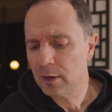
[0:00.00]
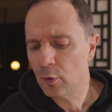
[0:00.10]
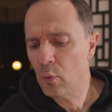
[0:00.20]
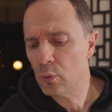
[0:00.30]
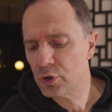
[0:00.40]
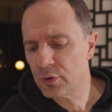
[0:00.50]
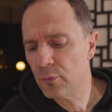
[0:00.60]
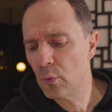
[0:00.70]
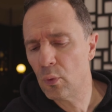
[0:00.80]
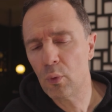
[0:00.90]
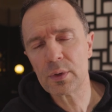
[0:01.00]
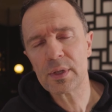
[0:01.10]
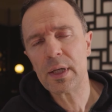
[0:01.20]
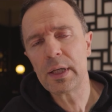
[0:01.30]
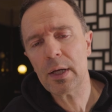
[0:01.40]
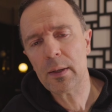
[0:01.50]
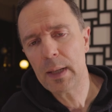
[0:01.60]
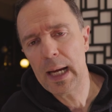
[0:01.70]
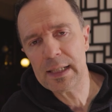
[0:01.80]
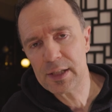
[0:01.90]
launched forward. So,
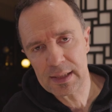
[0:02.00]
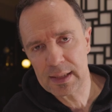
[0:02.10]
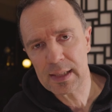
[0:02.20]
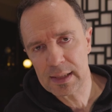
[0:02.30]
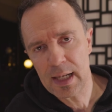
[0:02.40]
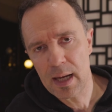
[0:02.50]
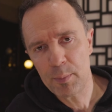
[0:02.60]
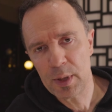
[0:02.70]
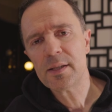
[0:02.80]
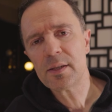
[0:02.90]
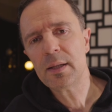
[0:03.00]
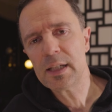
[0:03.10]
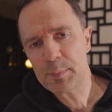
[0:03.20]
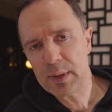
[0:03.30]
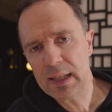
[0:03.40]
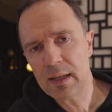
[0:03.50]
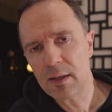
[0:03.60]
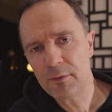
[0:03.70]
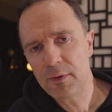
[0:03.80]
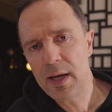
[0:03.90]
it just doesn't happen. So in this
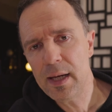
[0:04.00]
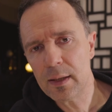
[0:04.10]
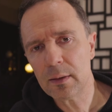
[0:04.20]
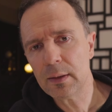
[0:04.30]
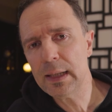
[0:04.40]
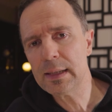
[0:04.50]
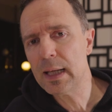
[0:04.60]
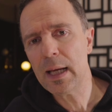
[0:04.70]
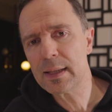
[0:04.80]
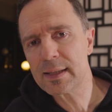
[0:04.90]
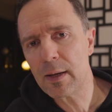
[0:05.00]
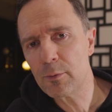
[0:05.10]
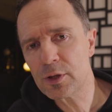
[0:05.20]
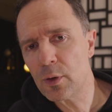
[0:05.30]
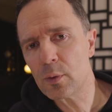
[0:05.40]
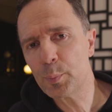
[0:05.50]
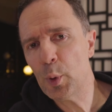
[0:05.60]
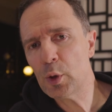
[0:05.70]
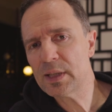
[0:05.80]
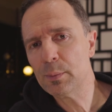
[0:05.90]
particular vehicle, it was not
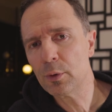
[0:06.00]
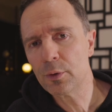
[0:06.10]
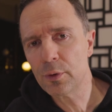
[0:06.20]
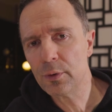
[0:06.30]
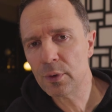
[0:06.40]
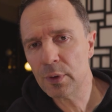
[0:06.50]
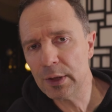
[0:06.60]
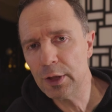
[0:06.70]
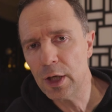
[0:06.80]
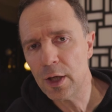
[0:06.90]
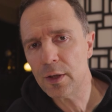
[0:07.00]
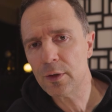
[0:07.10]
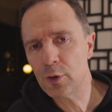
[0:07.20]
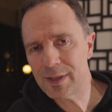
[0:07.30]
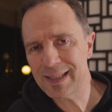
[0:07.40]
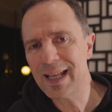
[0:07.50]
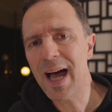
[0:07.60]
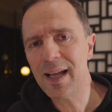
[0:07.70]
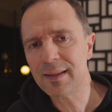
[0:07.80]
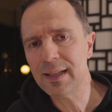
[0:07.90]
possible to, to
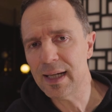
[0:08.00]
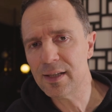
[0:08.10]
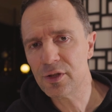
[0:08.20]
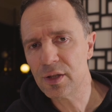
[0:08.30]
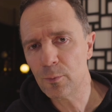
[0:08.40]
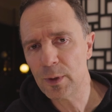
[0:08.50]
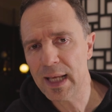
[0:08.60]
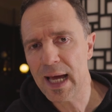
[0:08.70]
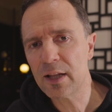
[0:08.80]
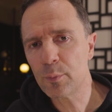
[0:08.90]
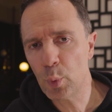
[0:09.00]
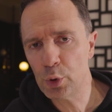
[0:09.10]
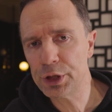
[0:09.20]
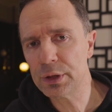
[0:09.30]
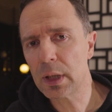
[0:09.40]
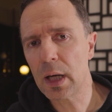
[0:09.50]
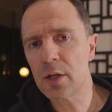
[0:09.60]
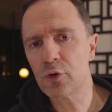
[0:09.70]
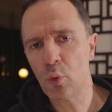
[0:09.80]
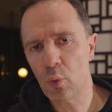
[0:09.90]
start the engine without pushing the
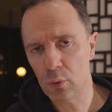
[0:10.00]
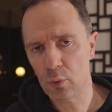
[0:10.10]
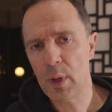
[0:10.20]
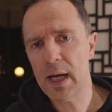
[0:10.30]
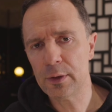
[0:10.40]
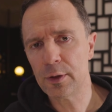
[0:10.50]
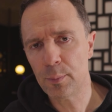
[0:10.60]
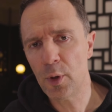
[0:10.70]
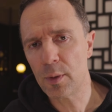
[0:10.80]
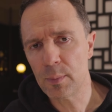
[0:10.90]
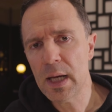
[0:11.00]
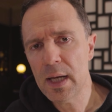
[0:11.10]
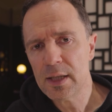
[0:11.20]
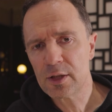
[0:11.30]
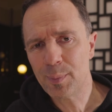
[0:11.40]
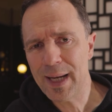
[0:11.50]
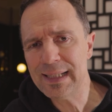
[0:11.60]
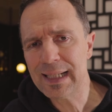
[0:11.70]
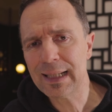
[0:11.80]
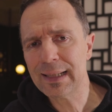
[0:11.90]
clutch all the way to the bottom. So
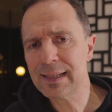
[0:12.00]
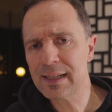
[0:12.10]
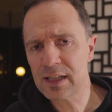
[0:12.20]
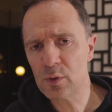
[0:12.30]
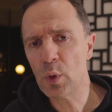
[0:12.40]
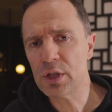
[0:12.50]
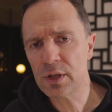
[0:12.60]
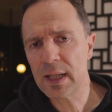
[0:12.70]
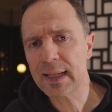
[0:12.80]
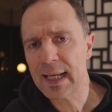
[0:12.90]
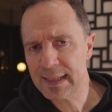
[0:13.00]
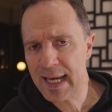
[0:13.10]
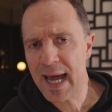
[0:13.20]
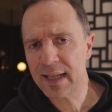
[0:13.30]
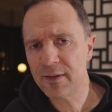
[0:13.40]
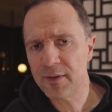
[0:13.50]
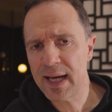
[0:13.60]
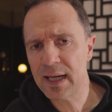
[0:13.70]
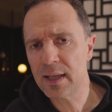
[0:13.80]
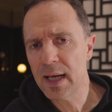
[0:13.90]
basically there's a switch that gets
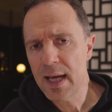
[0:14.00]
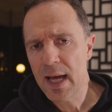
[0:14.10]
activated